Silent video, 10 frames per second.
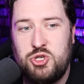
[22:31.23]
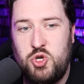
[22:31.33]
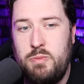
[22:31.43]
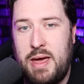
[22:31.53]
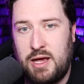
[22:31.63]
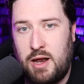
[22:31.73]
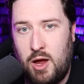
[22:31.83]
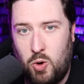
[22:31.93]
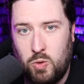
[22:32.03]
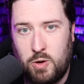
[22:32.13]
to make it a
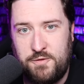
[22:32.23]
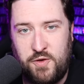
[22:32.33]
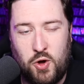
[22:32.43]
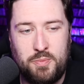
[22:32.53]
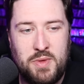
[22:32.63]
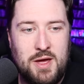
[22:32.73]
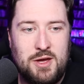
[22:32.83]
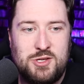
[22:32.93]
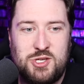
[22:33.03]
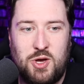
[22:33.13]
horror film.
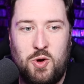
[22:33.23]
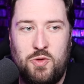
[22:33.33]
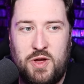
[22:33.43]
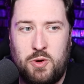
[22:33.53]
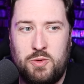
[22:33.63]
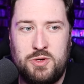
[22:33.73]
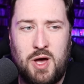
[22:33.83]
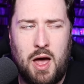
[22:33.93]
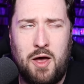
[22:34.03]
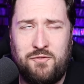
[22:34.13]
So there was,
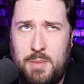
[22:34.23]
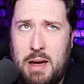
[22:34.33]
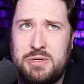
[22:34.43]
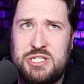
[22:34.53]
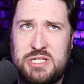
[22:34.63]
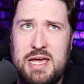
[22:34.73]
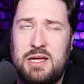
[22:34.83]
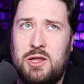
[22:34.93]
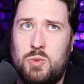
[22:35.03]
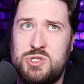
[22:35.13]
if I'm not
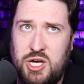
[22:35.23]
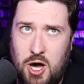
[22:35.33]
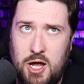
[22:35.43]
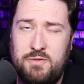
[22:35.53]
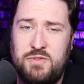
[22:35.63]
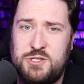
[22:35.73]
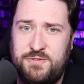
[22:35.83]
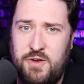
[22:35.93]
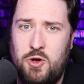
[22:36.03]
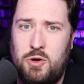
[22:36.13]
mistaken, there was a cut of this
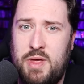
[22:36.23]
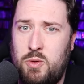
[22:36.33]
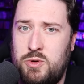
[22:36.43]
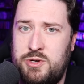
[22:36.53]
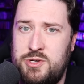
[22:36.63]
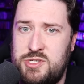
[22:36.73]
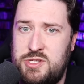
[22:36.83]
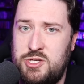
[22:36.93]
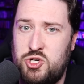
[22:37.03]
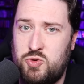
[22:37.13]
film that was
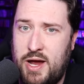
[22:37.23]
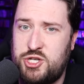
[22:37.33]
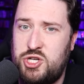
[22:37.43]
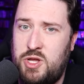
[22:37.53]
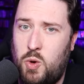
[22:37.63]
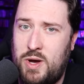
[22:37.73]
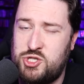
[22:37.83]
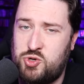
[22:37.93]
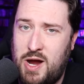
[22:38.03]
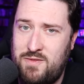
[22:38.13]
the direction that
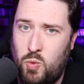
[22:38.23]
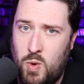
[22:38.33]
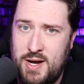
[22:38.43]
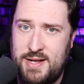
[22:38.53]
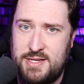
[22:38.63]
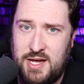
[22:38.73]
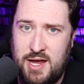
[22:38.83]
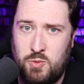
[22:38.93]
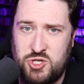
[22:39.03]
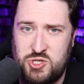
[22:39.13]
Wes Craven wanted to
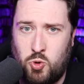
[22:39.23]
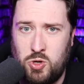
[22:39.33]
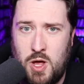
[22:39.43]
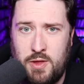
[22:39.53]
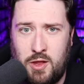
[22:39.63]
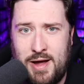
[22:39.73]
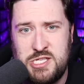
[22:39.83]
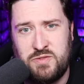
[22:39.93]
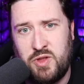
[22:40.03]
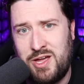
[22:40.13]
take, which is more along the
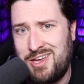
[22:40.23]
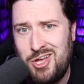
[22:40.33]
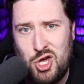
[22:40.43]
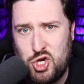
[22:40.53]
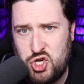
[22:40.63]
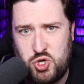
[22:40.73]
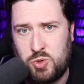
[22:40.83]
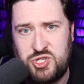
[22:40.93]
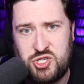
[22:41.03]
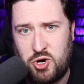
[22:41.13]
lines of like
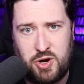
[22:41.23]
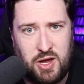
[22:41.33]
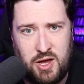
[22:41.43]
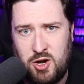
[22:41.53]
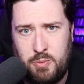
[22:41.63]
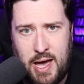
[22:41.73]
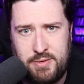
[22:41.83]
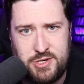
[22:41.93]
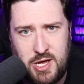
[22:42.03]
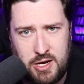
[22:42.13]
Short Circuit or
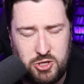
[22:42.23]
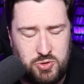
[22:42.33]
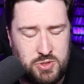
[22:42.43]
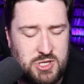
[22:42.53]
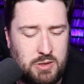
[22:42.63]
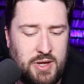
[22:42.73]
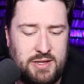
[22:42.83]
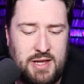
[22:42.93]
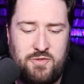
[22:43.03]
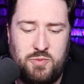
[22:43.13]
Batteries Not Included, something
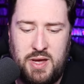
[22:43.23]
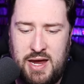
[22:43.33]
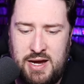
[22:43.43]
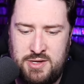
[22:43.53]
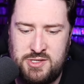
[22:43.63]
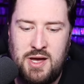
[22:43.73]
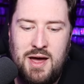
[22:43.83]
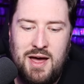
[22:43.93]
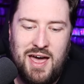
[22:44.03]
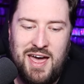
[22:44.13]
like that from the 80s
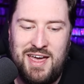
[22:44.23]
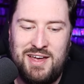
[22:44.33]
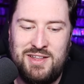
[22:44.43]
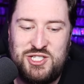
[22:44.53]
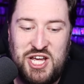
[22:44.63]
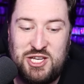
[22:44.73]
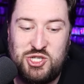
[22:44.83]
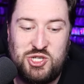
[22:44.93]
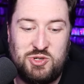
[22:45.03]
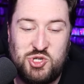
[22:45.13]
and
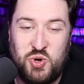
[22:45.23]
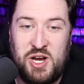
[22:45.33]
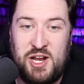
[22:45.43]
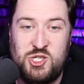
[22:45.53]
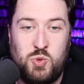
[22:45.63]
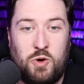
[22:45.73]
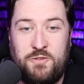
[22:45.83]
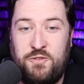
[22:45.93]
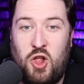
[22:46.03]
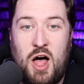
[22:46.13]
test screenings were
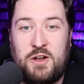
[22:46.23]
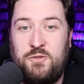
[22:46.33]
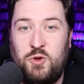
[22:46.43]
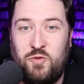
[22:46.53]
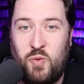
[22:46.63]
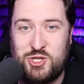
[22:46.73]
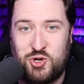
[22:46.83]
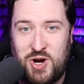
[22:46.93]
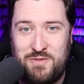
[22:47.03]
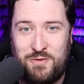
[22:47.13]
flocked full of Wes
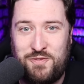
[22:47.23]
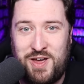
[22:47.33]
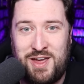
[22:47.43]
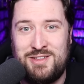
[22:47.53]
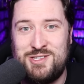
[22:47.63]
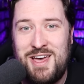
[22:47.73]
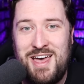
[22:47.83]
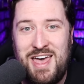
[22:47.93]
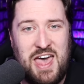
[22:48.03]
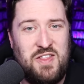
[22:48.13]
Craven fans,
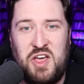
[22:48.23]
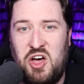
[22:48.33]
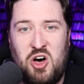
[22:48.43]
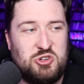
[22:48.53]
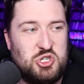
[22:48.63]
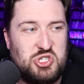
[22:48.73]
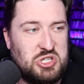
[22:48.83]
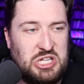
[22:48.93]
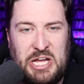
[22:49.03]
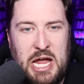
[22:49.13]
and they all just
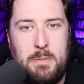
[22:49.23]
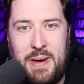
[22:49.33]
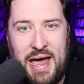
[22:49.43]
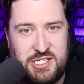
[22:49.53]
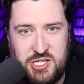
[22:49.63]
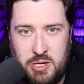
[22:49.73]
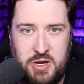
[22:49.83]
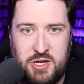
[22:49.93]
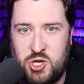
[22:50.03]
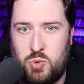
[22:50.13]
lambasted it
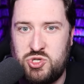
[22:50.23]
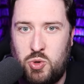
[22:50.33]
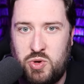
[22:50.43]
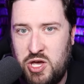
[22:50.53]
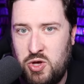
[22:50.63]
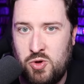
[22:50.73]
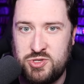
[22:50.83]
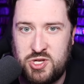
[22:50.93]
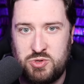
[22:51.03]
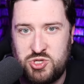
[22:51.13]
because there was no
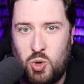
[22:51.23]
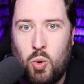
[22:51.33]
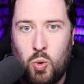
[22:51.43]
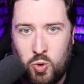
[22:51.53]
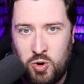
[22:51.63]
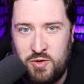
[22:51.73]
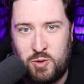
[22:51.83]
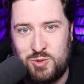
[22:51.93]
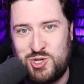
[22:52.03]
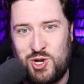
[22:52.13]
kills, there was no horror,
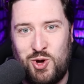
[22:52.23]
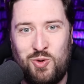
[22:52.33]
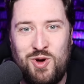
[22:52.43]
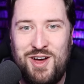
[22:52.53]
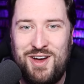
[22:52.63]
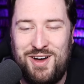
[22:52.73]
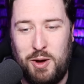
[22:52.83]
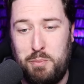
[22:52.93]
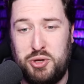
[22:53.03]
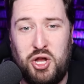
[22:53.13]
there was no
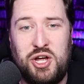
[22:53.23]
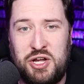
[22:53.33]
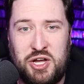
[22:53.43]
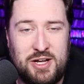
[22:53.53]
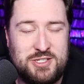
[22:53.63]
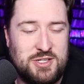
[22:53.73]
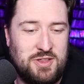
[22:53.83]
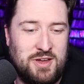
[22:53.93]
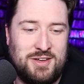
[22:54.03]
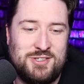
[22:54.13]
uh, blood and guts and
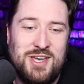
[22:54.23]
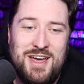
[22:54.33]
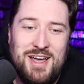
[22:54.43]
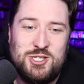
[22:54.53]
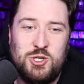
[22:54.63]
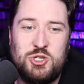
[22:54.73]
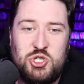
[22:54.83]
things. And so the